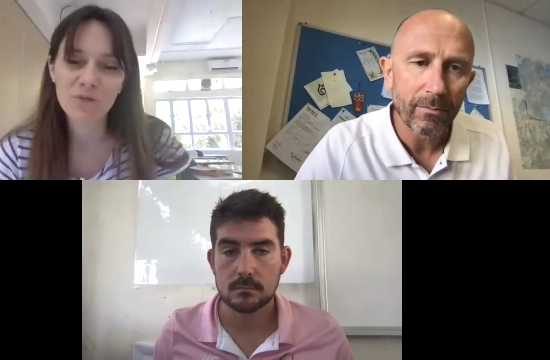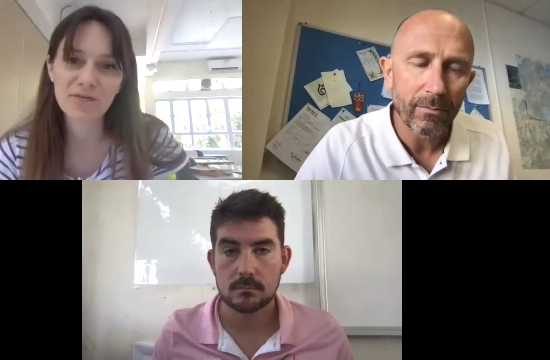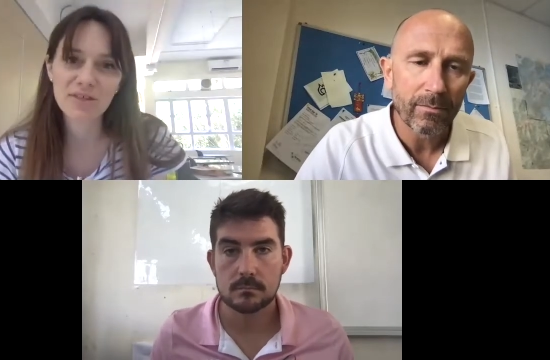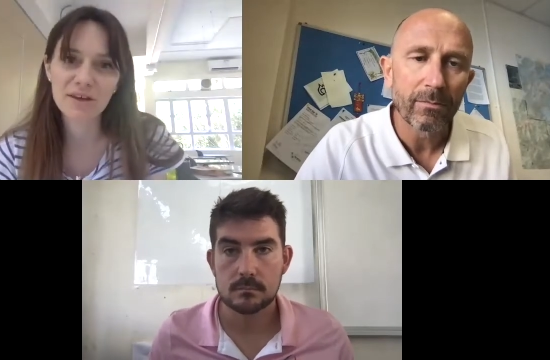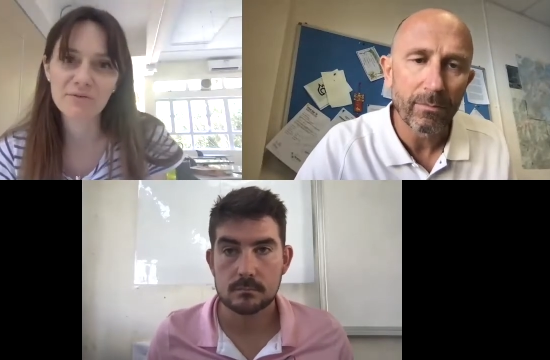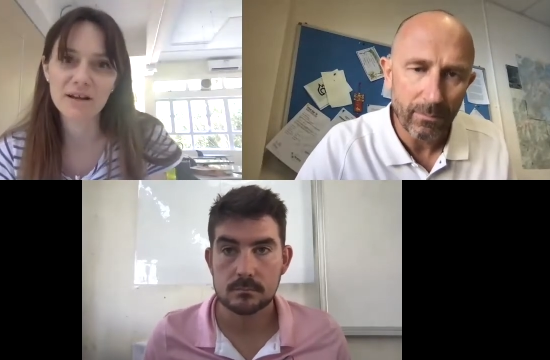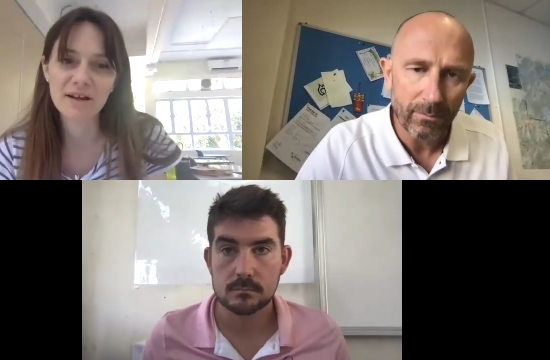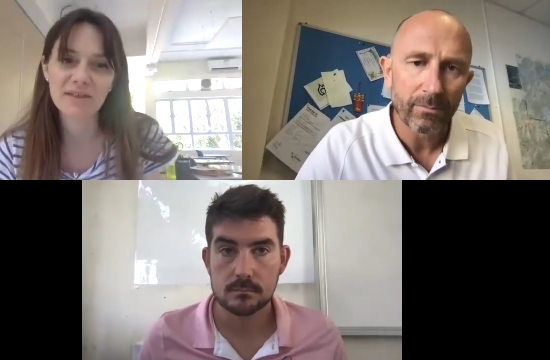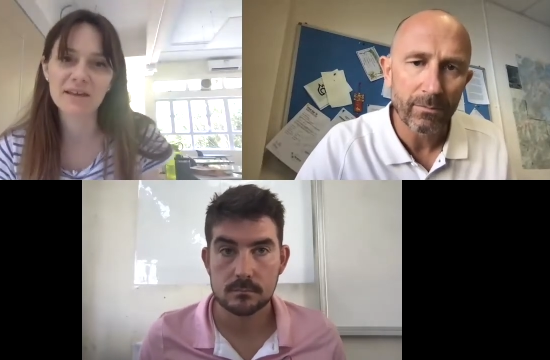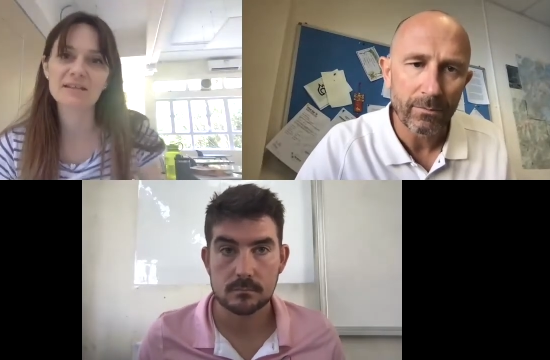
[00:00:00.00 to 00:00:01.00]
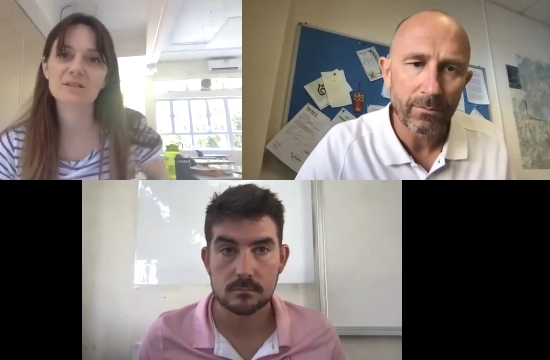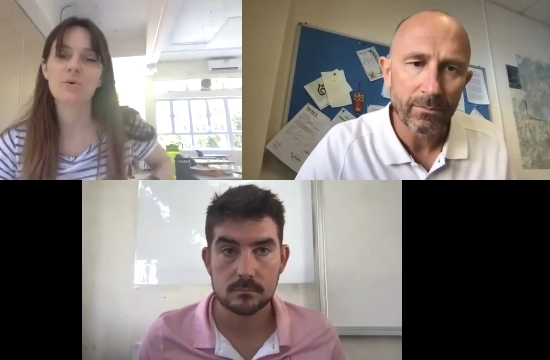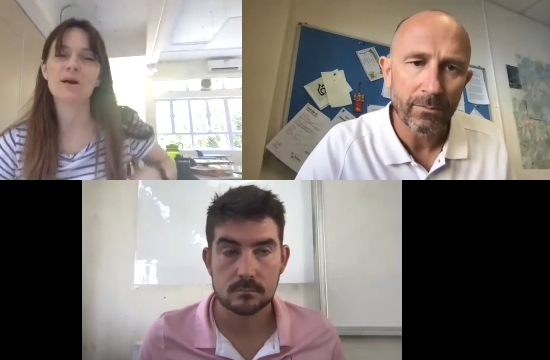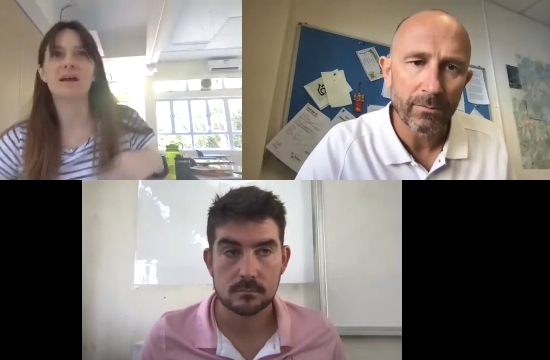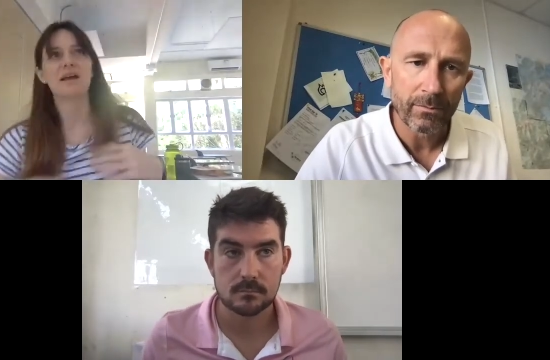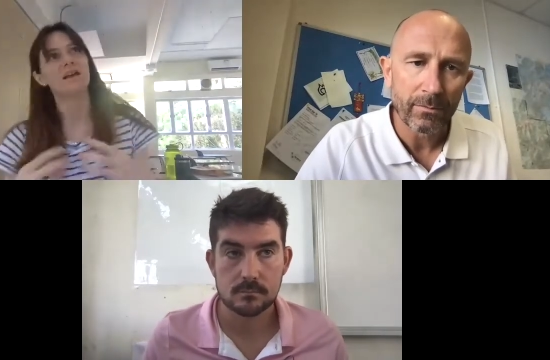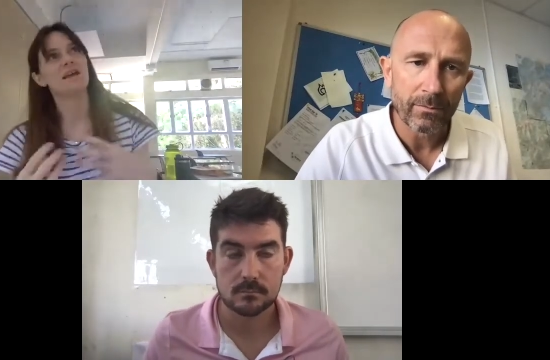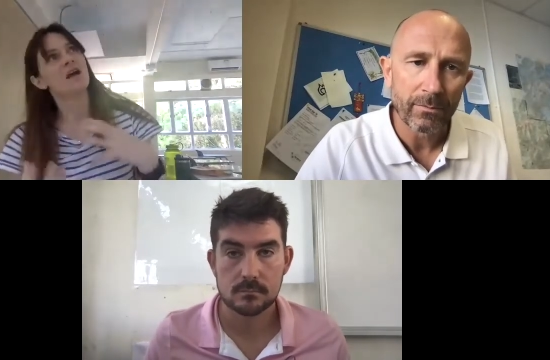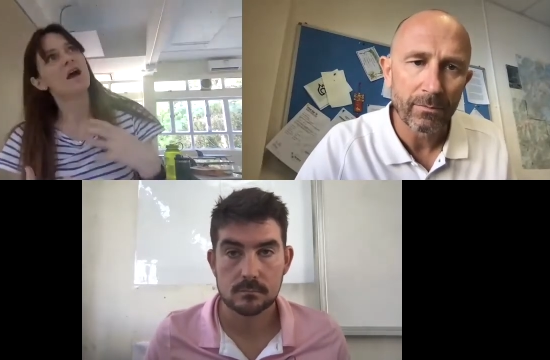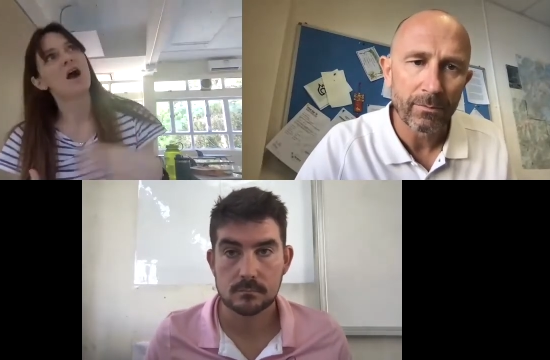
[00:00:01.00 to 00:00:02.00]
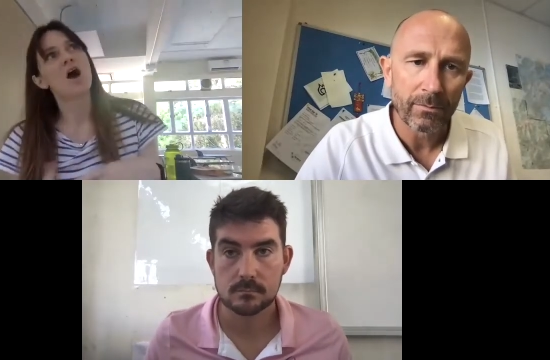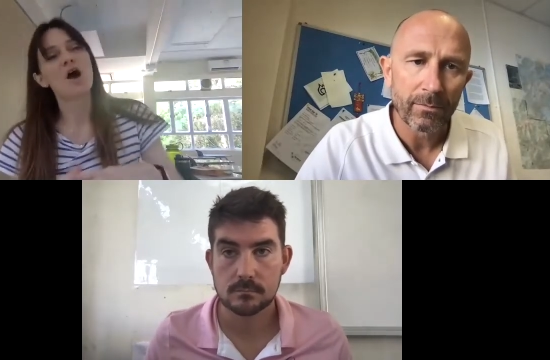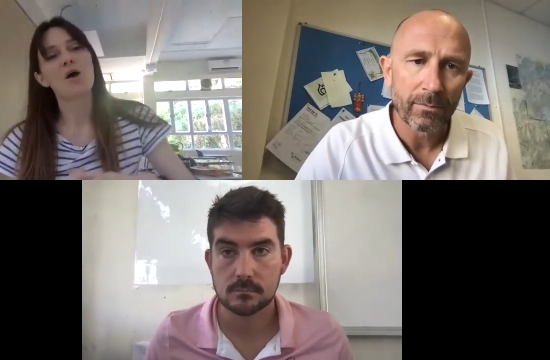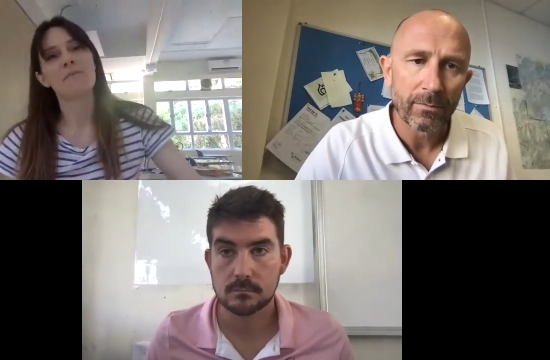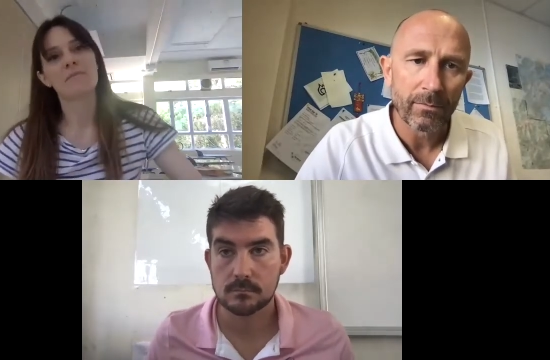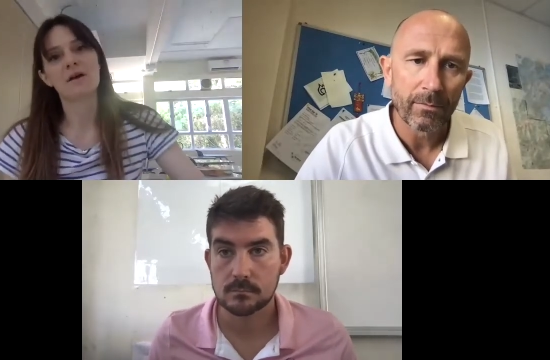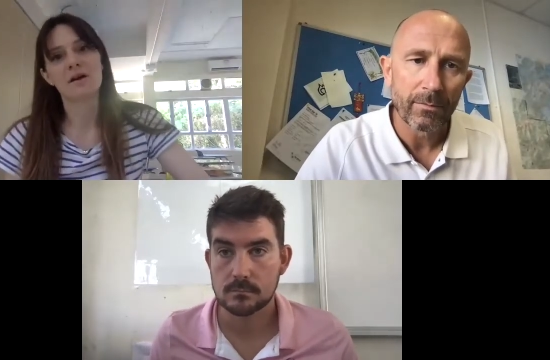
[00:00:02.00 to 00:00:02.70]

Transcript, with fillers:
Speaker 1: thing. Really, I think it's quite a um,